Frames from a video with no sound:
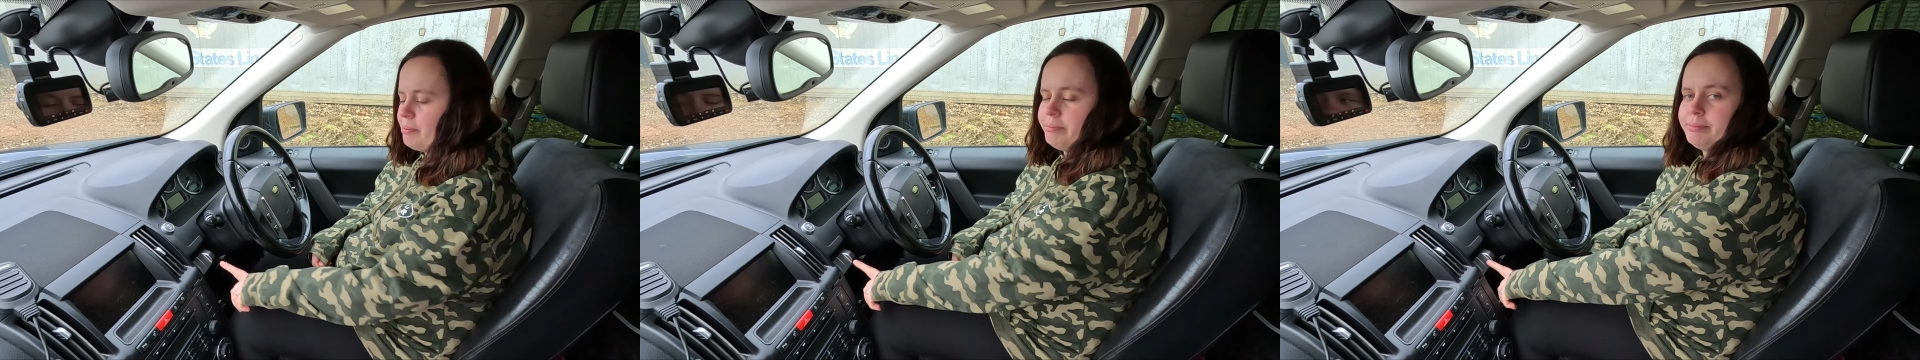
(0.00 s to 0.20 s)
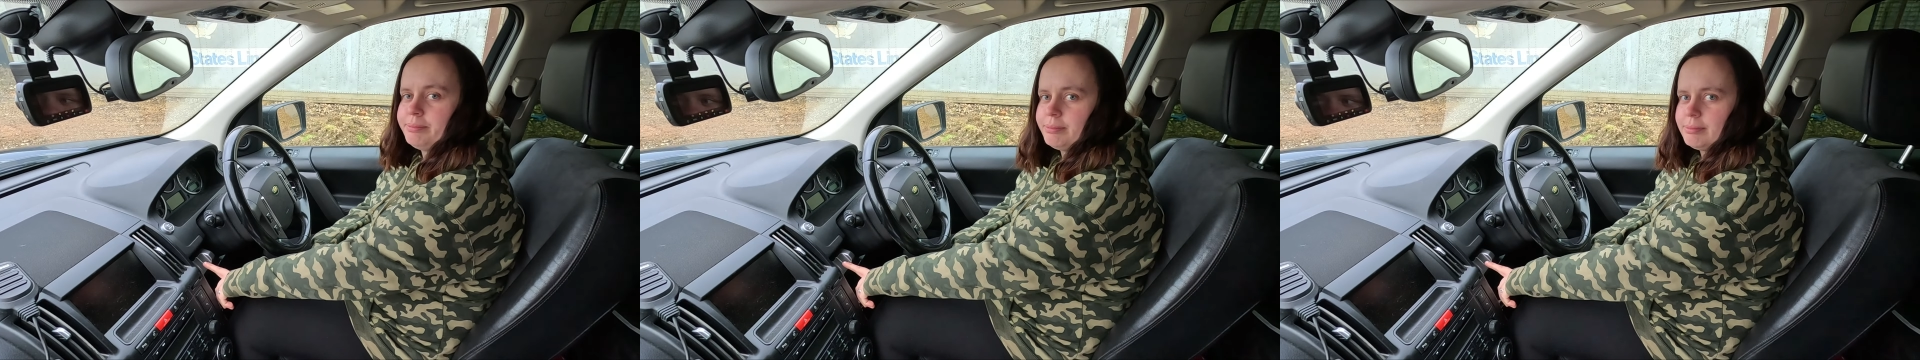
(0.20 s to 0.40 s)

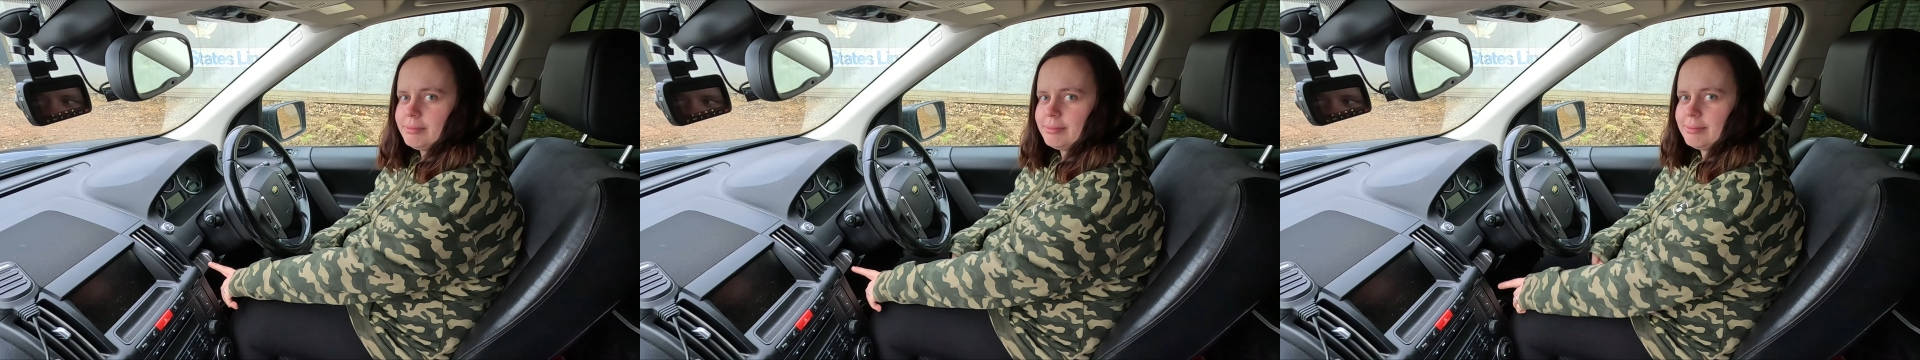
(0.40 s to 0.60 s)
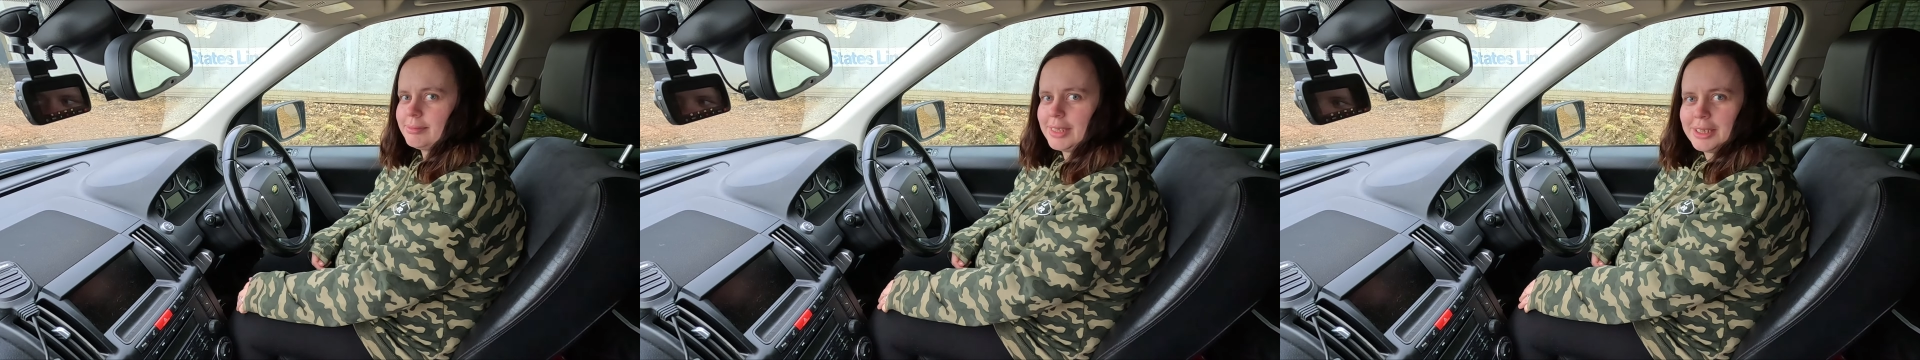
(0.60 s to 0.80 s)
oh,
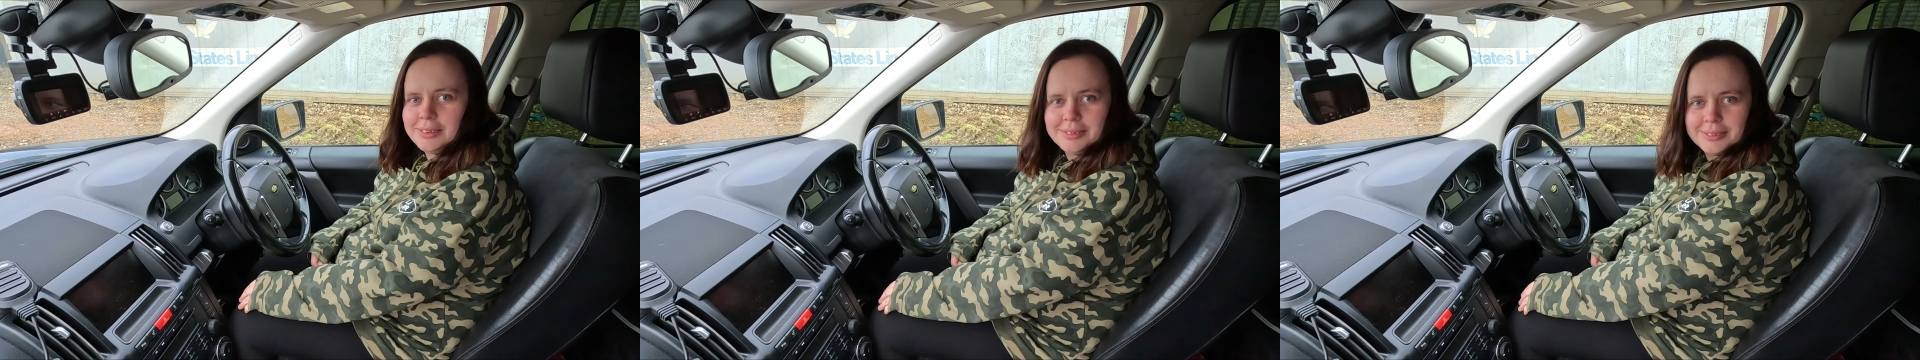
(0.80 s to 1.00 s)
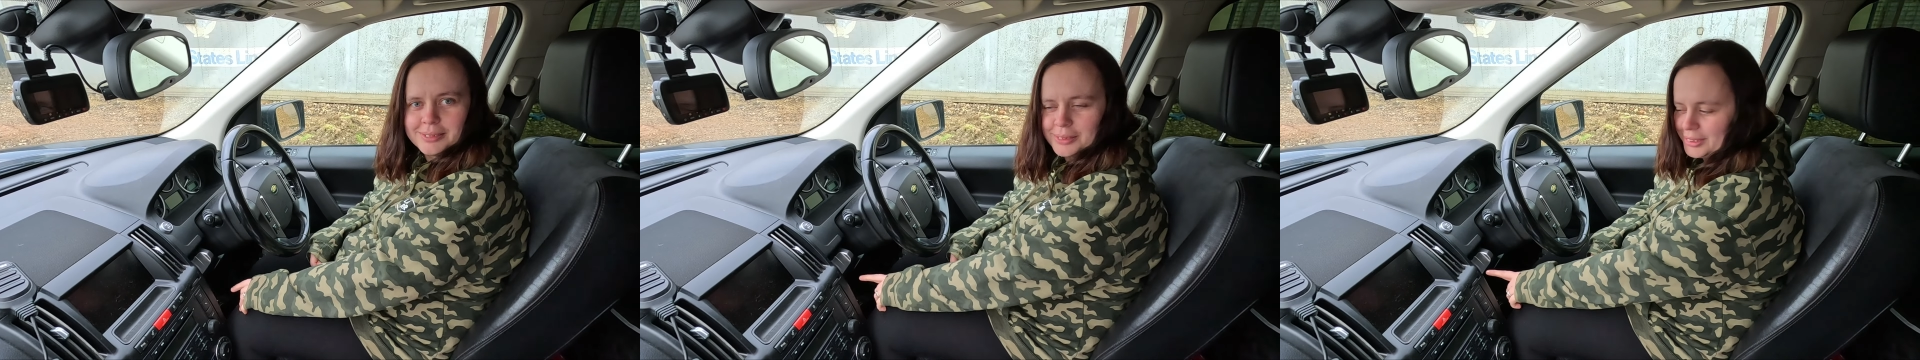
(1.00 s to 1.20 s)

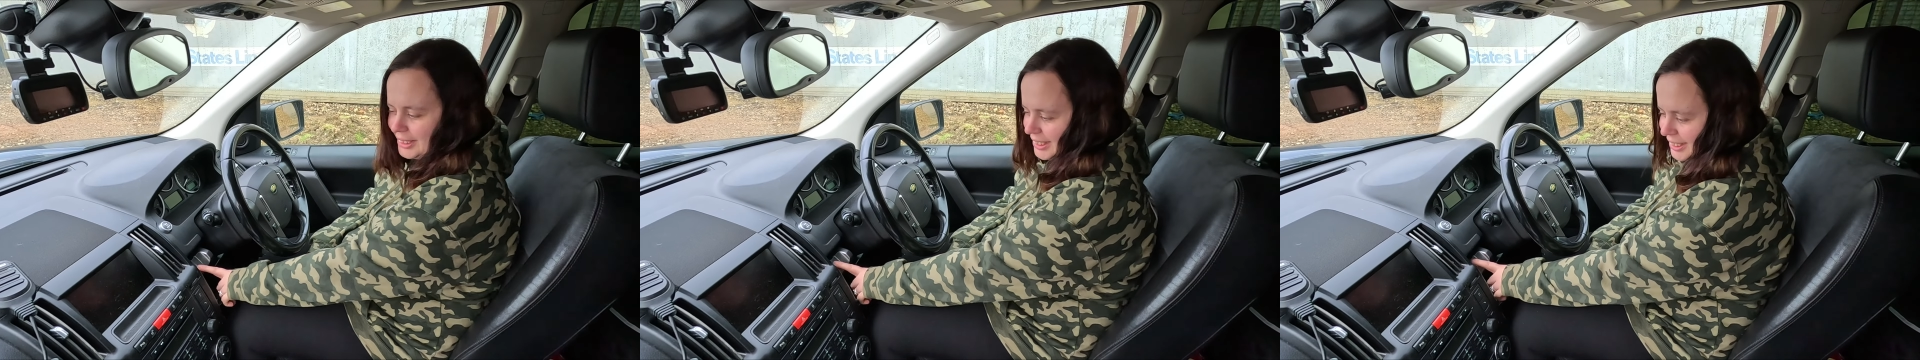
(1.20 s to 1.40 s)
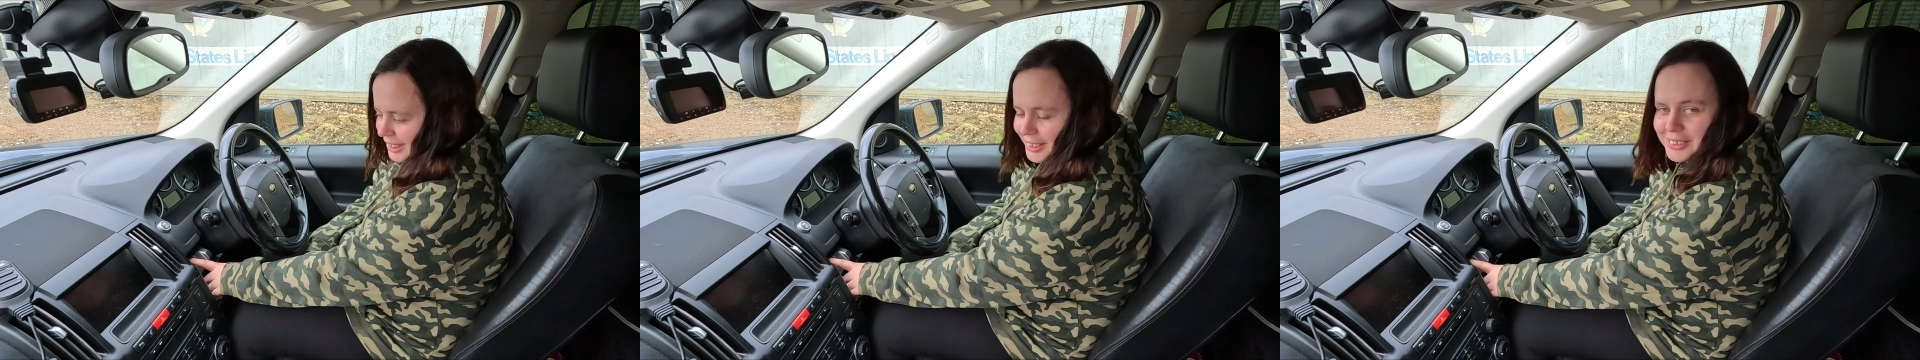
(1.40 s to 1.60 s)

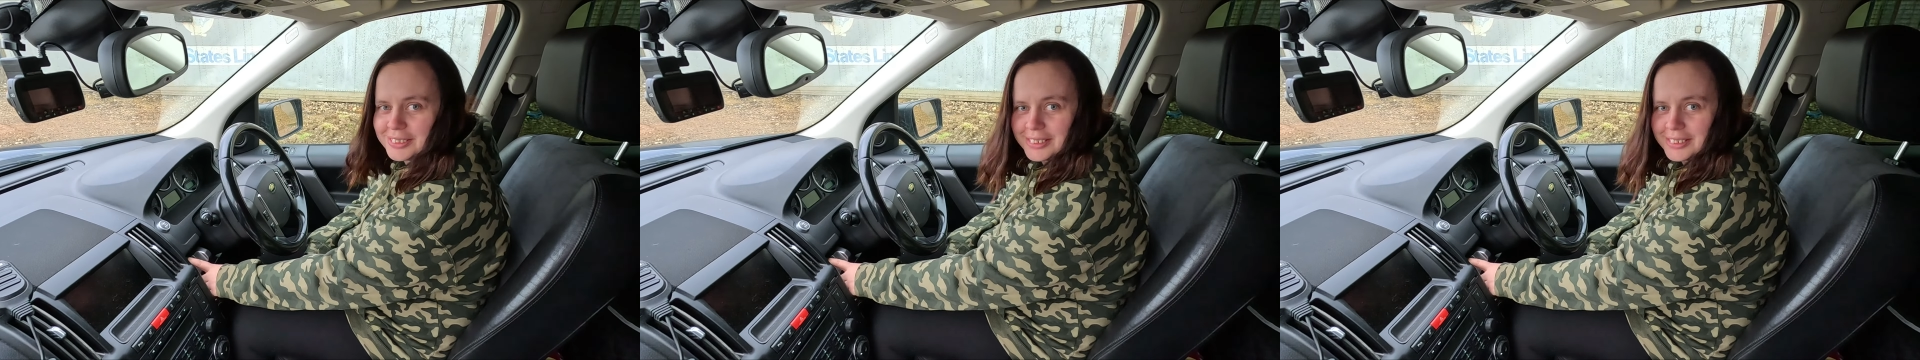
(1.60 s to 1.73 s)
what's this thing